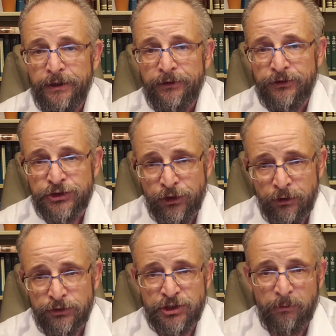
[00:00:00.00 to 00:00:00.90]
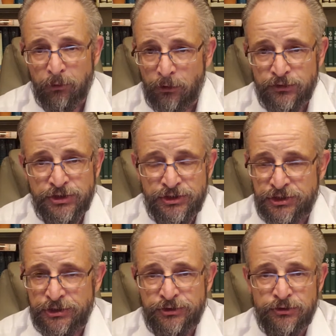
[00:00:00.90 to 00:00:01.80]
the church, our brothers and
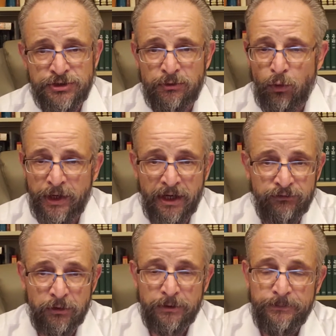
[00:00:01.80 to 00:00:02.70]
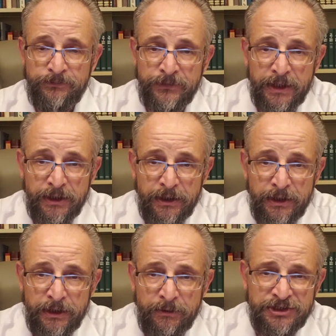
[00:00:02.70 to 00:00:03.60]
sisters, and whatever.
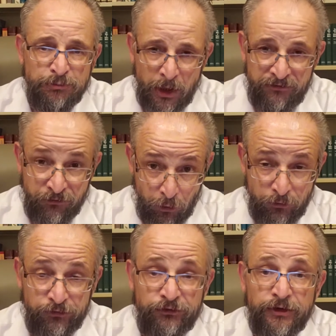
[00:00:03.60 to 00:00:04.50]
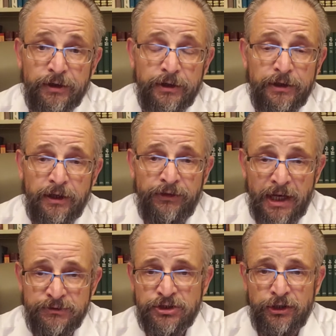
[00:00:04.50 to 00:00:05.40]
Let's pray first, and
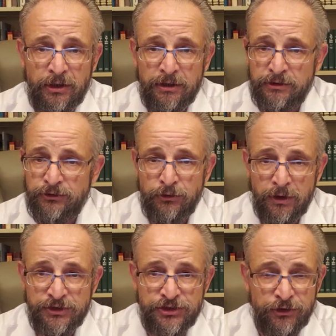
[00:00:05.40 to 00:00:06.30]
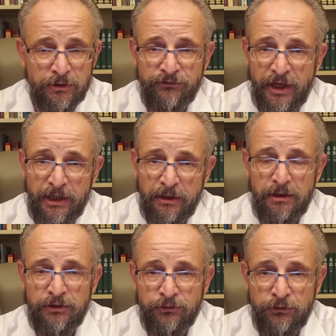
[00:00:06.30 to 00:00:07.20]
then I'm just going to do a
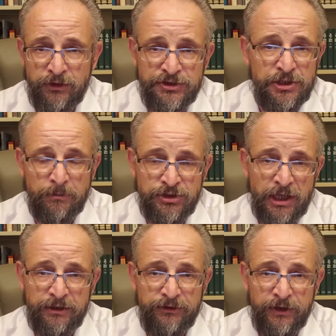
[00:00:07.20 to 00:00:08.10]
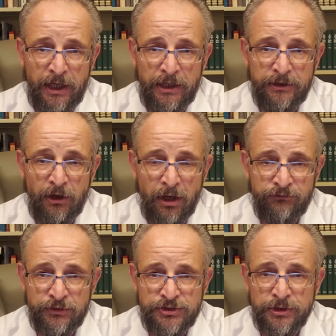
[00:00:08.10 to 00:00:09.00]
survey through this subject and
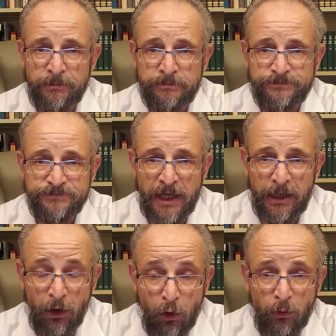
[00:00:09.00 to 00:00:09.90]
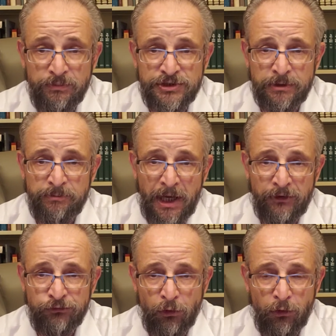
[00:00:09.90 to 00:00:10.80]
offer some, I hope, some
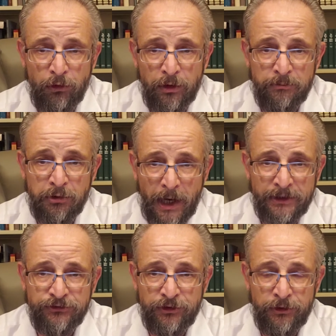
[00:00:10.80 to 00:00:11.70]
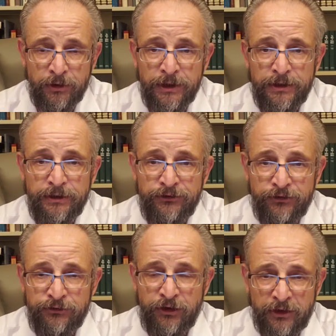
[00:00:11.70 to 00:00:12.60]
pastoral and practical
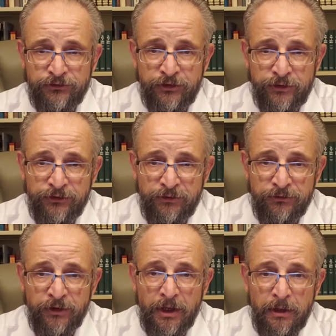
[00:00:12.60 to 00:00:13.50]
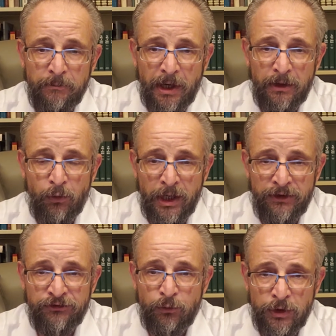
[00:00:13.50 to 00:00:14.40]
suggestions as by
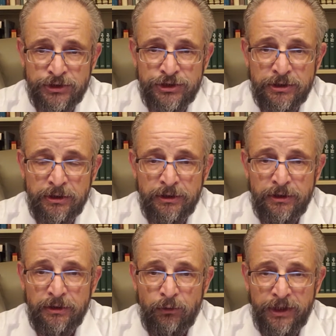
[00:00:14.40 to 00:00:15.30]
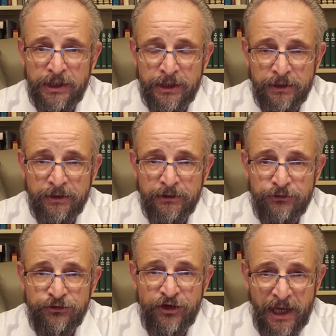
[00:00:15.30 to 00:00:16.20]
ways in which we can
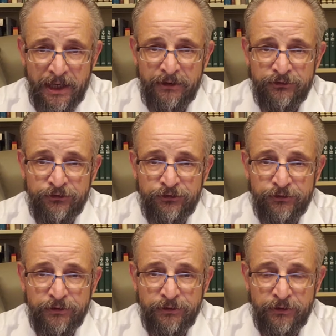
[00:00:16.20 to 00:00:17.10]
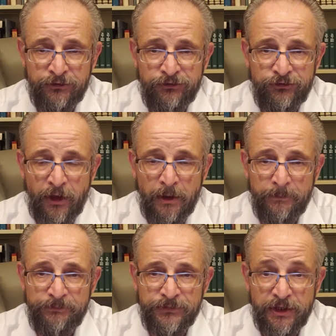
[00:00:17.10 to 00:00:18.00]
change this,
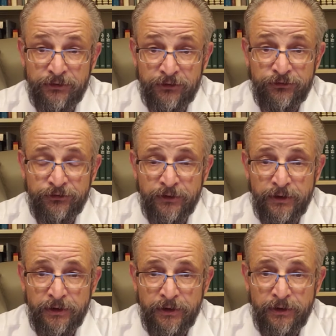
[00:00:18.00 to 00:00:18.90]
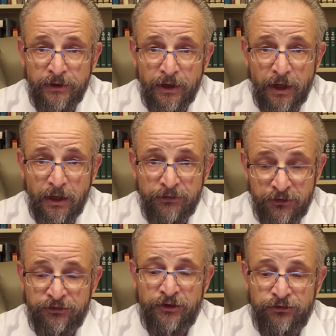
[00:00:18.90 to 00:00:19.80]
um, this, uh,
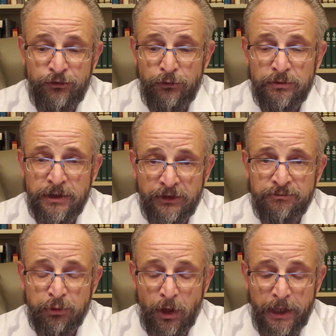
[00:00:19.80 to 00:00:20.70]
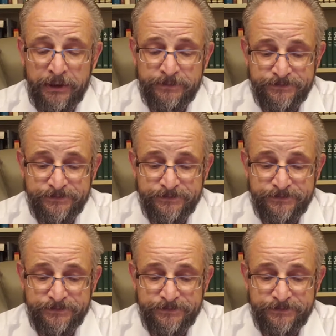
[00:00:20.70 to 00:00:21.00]
this issue. Let's pray.